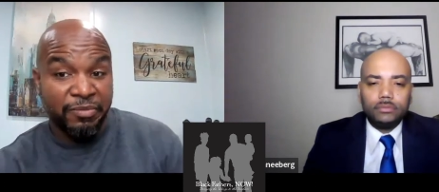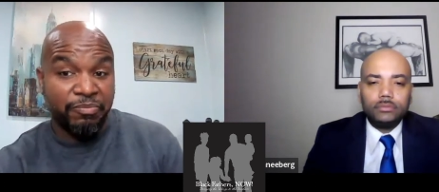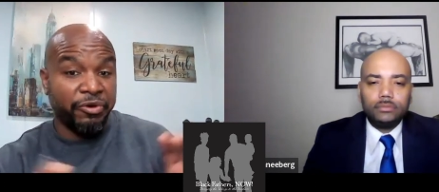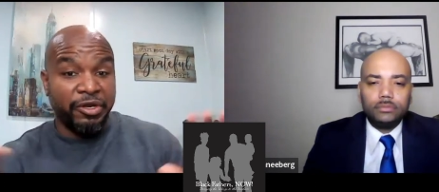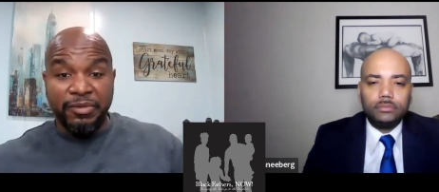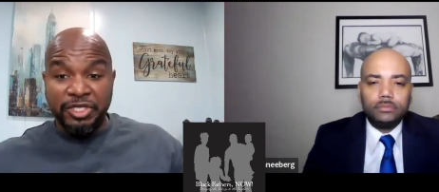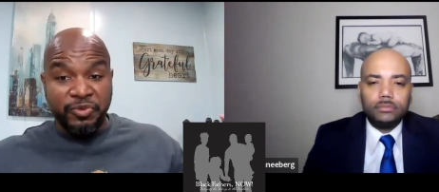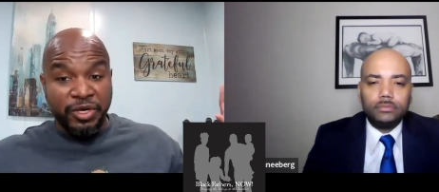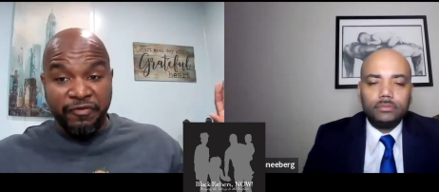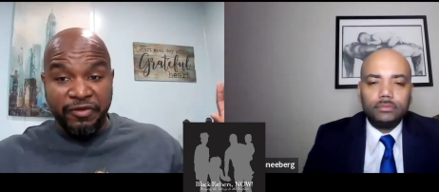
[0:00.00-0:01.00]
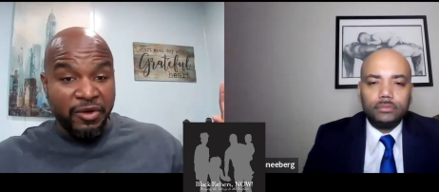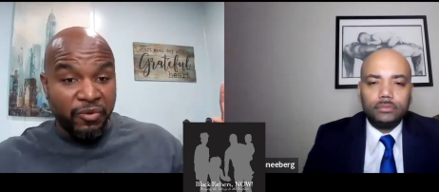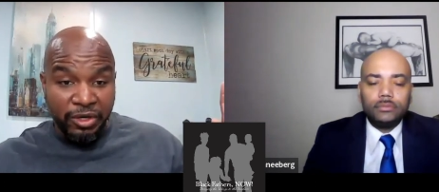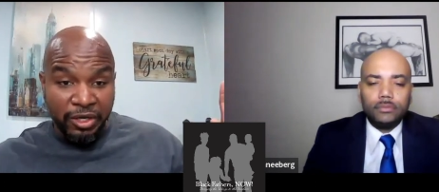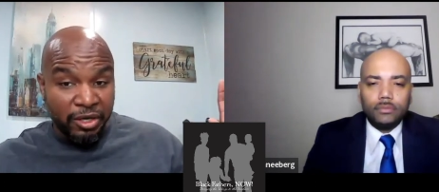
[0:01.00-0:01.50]
Speaker 1: pretty much wherever they
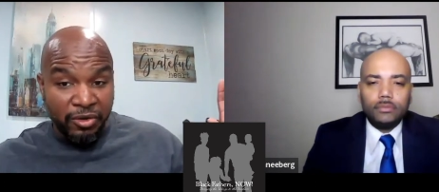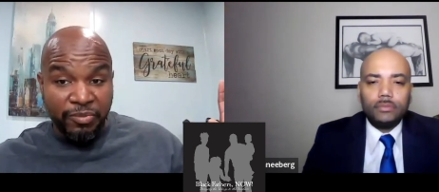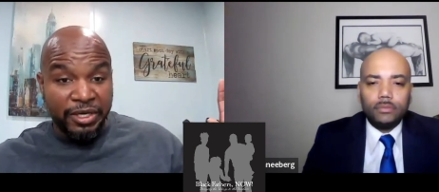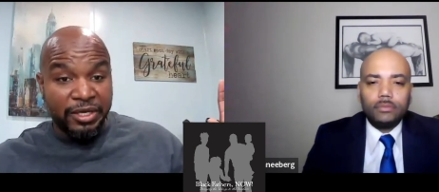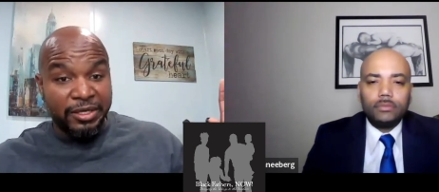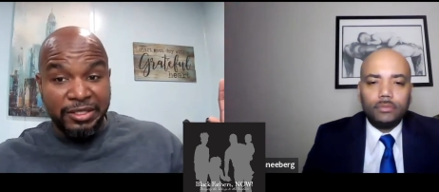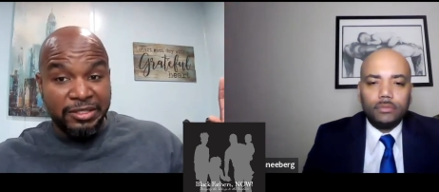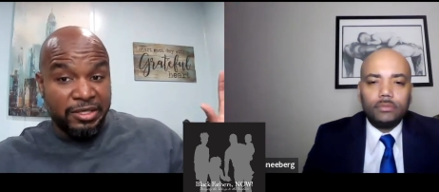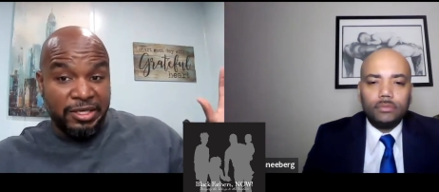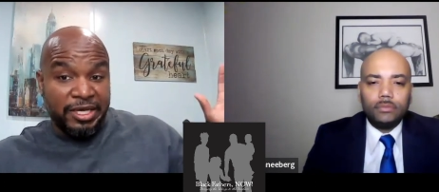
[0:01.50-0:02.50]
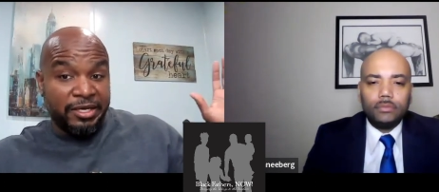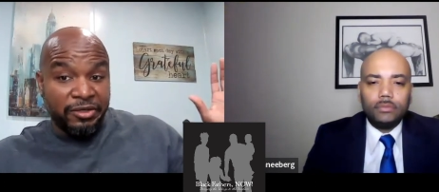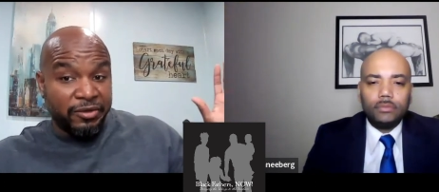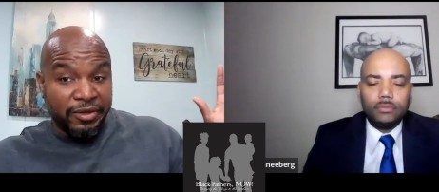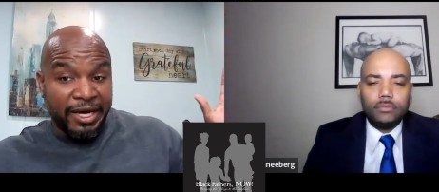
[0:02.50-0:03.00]
want to go because they're like
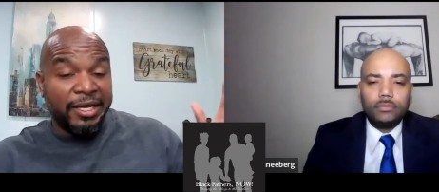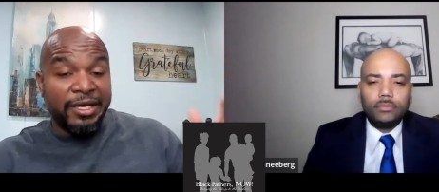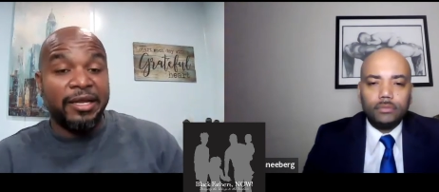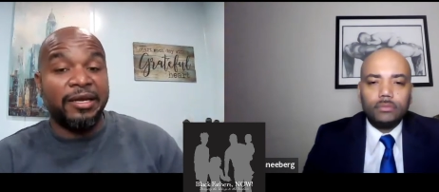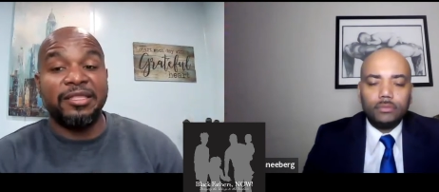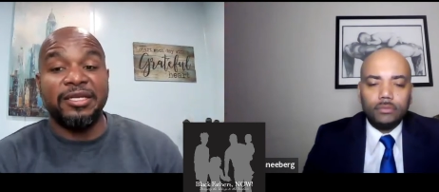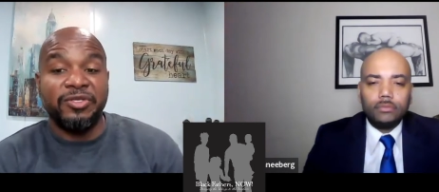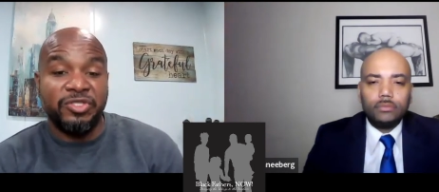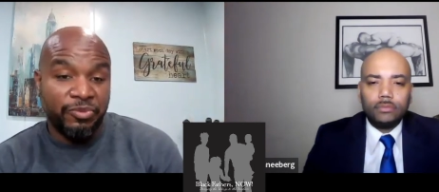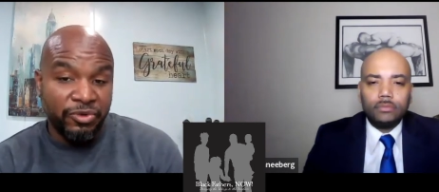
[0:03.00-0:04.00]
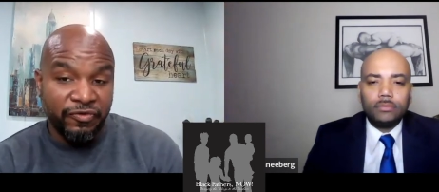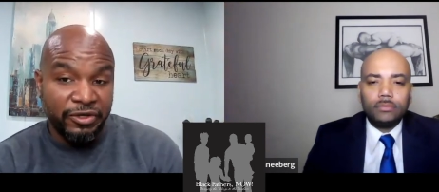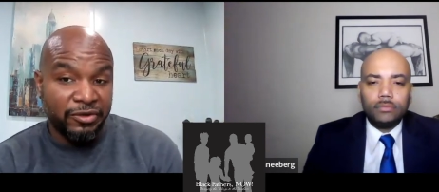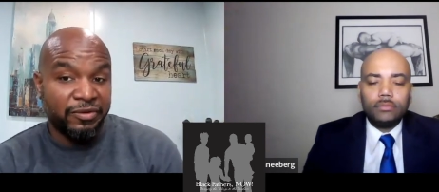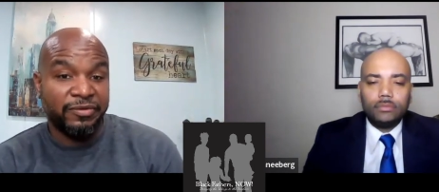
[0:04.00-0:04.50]
dude i ain't got nothing else to prove
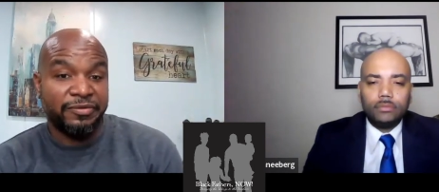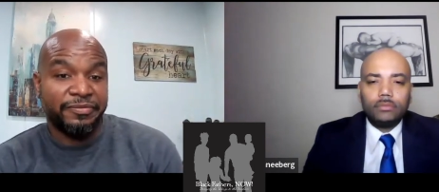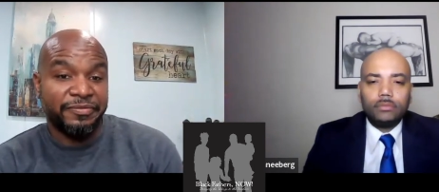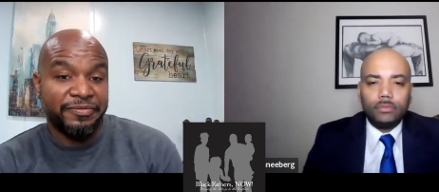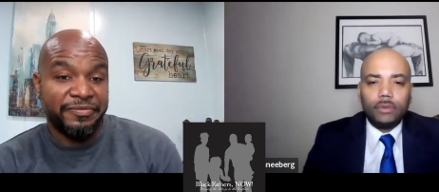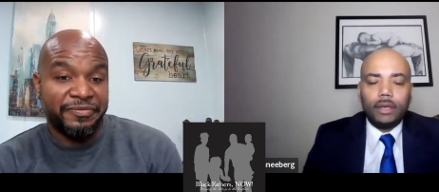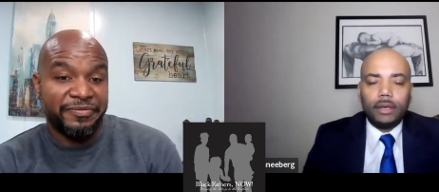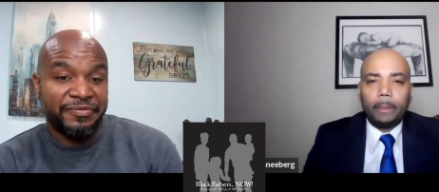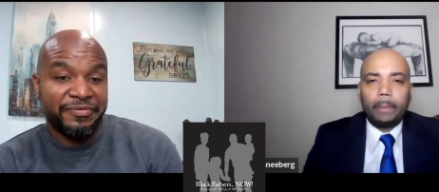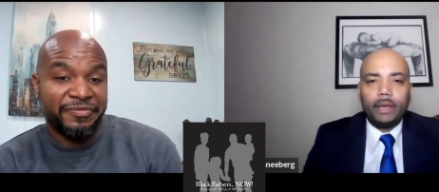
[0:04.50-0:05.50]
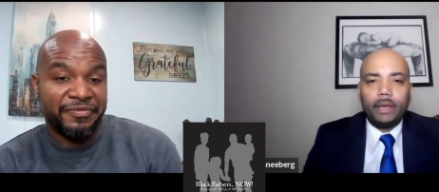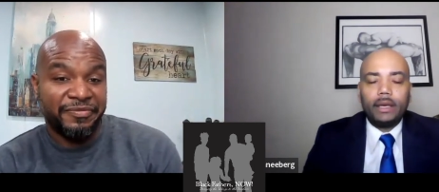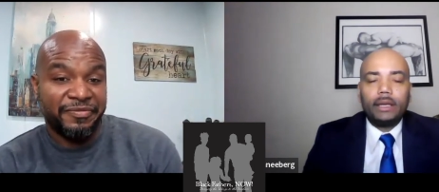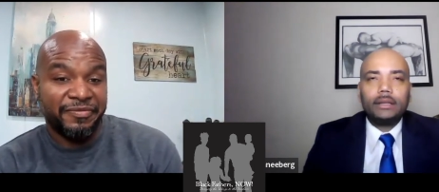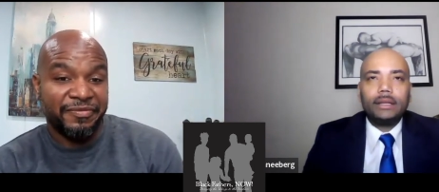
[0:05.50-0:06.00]
to you
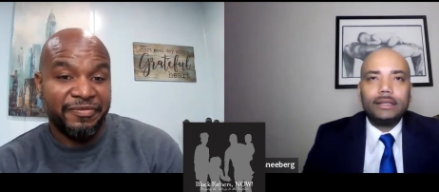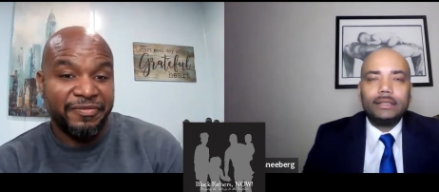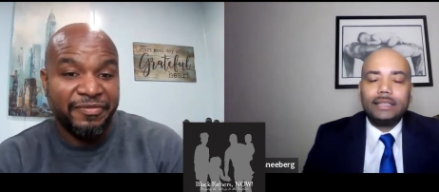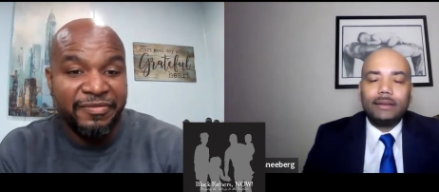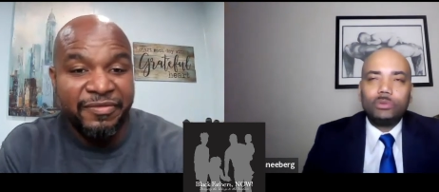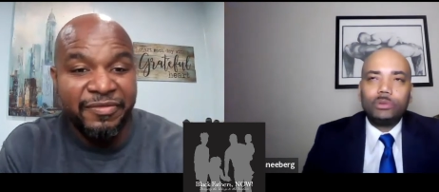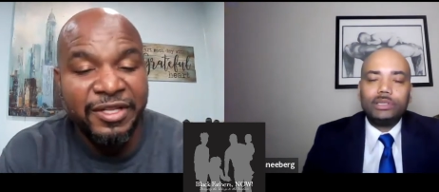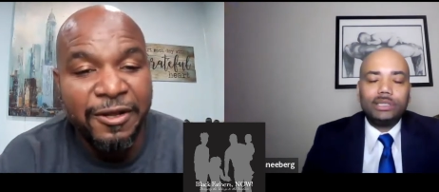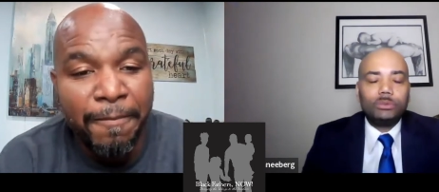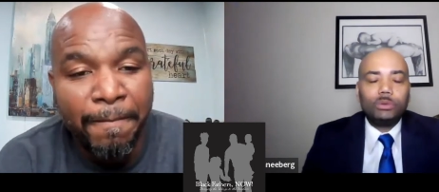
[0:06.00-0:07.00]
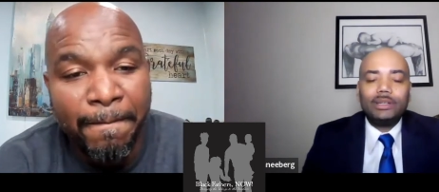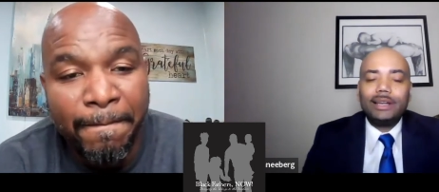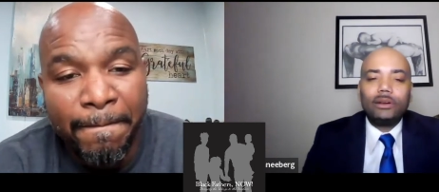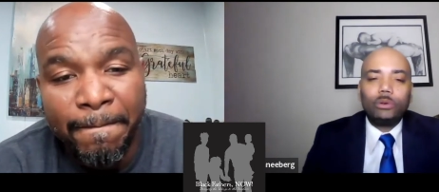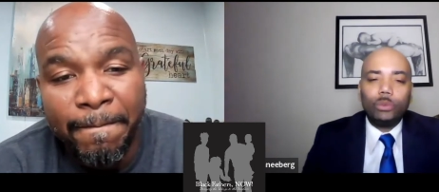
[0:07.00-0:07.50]
Speaker 2: yeah and a lot of times we just
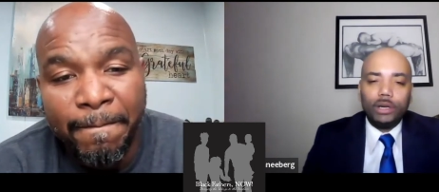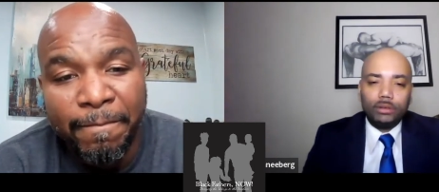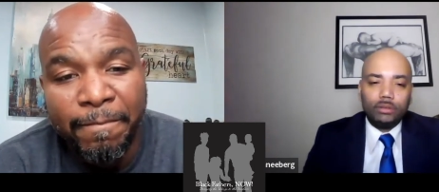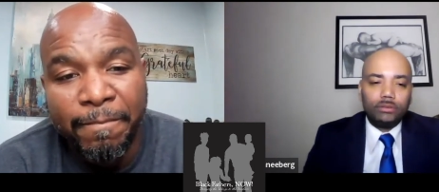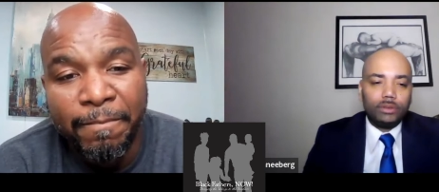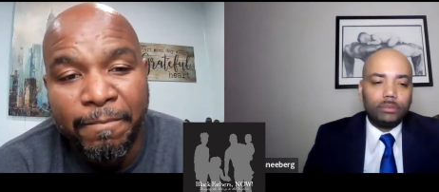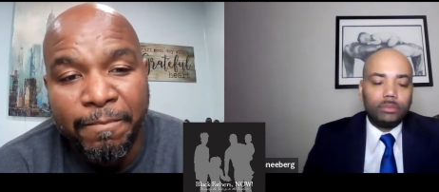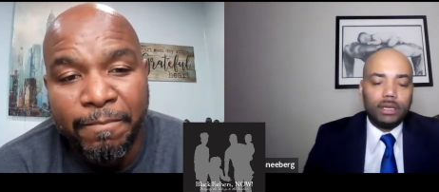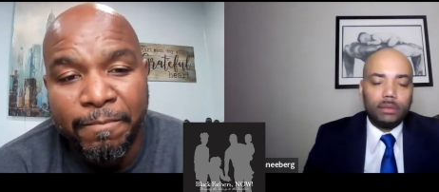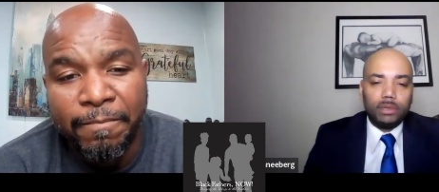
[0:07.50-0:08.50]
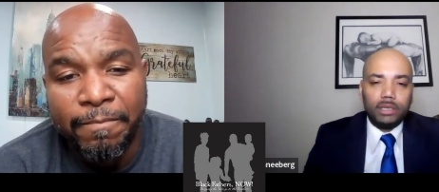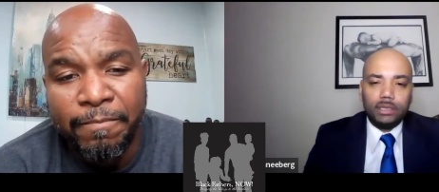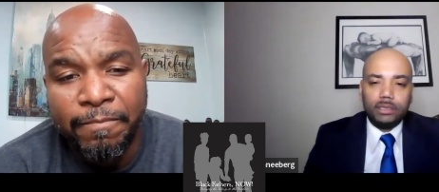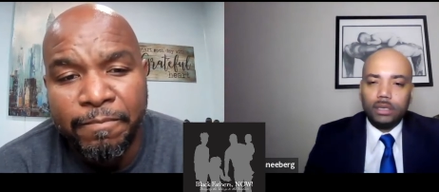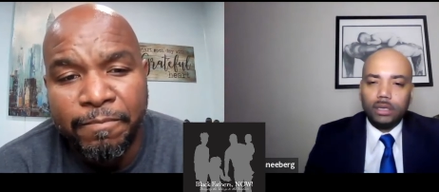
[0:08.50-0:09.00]
we're not aware of it mike
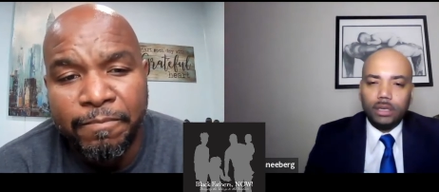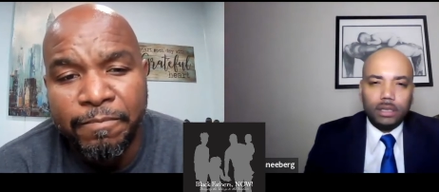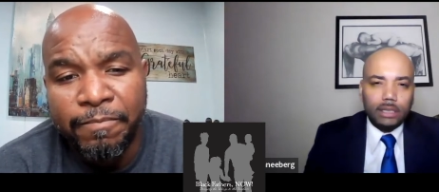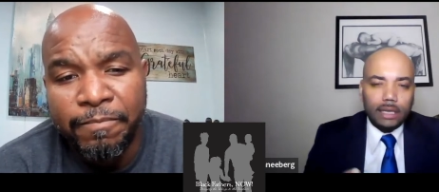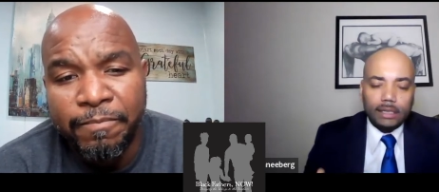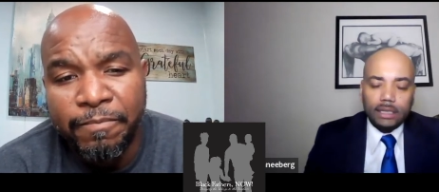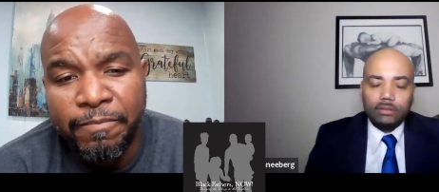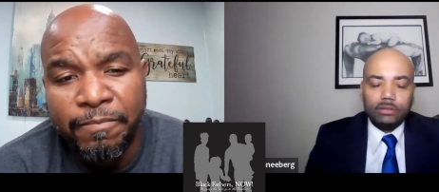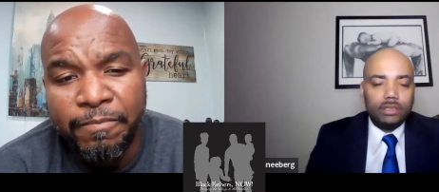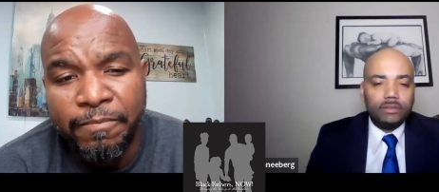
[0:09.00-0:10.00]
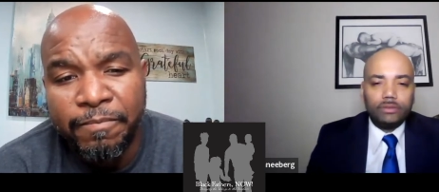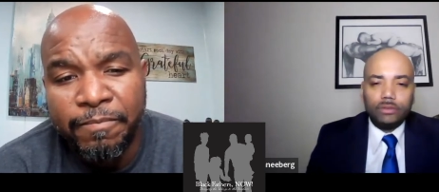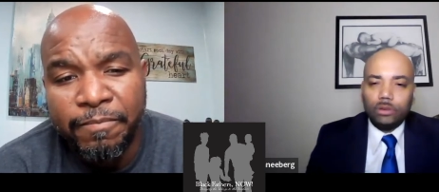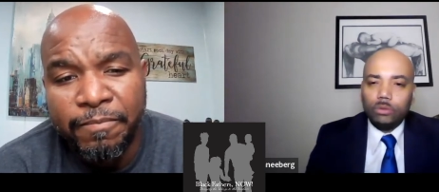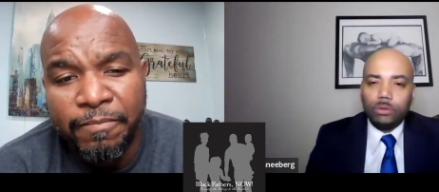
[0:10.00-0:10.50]
because that
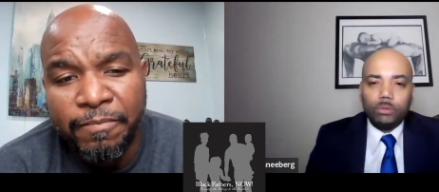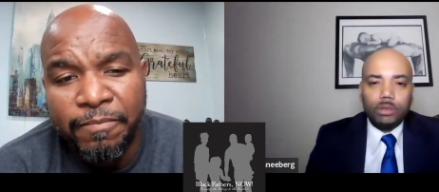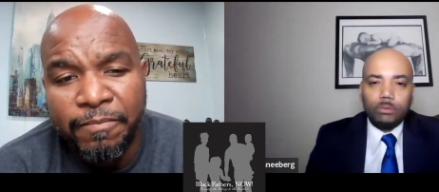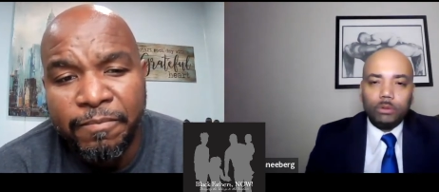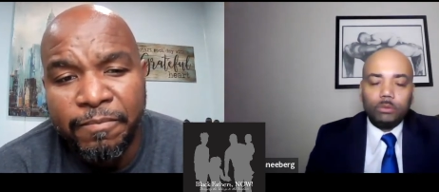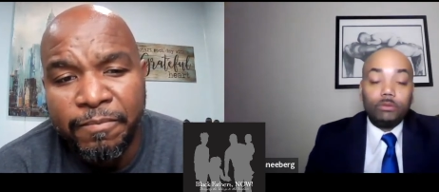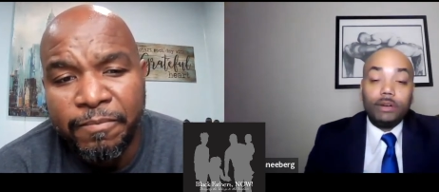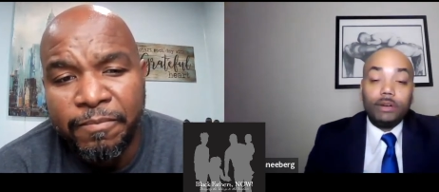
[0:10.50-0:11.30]
narrative you know when we're when we're